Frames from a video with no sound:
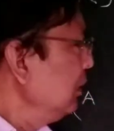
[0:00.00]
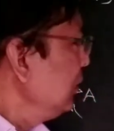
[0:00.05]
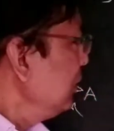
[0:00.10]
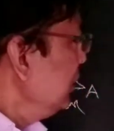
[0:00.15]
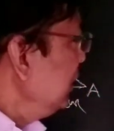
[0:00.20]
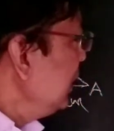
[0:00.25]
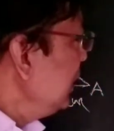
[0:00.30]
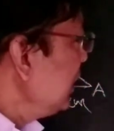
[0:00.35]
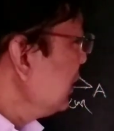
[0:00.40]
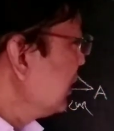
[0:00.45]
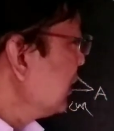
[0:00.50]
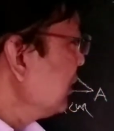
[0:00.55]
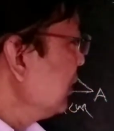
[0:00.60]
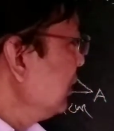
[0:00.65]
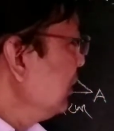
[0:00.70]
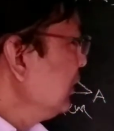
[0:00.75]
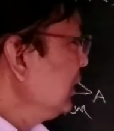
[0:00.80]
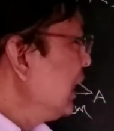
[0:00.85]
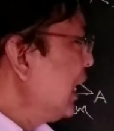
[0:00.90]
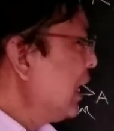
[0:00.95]
Here
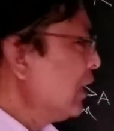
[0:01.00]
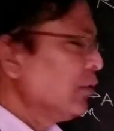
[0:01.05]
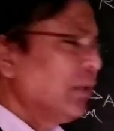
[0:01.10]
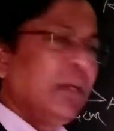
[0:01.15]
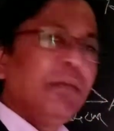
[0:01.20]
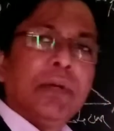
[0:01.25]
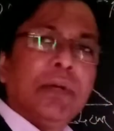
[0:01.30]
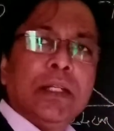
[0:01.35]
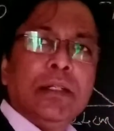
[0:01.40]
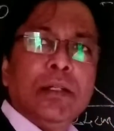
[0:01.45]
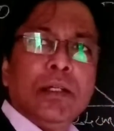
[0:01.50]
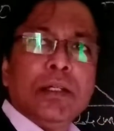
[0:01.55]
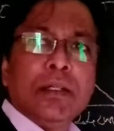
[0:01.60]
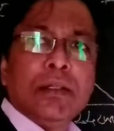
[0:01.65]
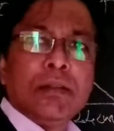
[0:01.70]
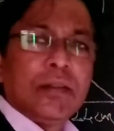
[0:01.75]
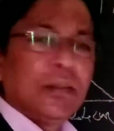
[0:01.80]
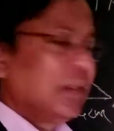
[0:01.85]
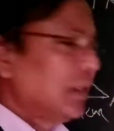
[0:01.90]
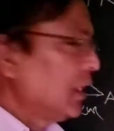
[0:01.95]
they have given
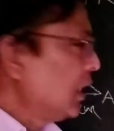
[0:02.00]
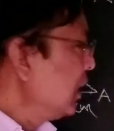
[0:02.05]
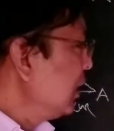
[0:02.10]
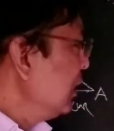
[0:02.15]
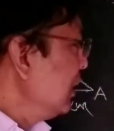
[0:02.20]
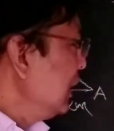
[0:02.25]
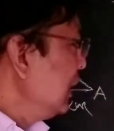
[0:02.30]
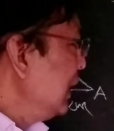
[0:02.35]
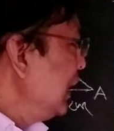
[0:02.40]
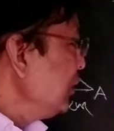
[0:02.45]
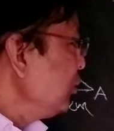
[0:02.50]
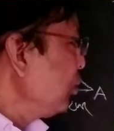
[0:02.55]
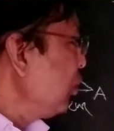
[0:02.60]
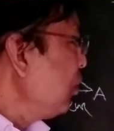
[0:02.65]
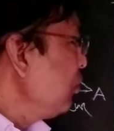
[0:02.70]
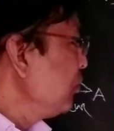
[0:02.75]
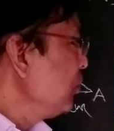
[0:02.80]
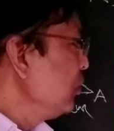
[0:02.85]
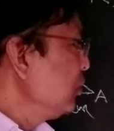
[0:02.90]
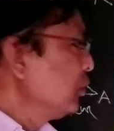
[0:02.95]
the length
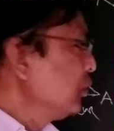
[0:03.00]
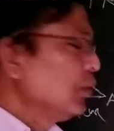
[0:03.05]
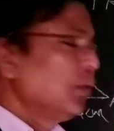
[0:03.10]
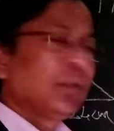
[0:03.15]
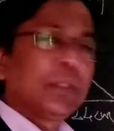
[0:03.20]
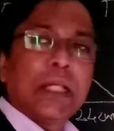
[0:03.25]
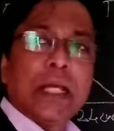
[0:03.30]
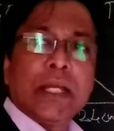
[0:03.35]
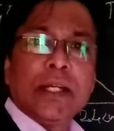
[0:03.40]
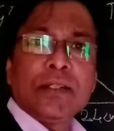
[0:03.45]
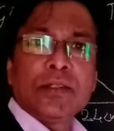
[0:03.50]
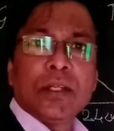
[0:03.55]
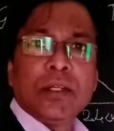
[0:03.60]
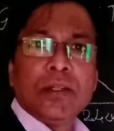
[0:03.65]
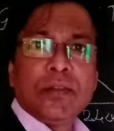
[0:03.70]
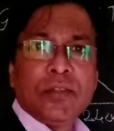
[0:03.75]
of two sides,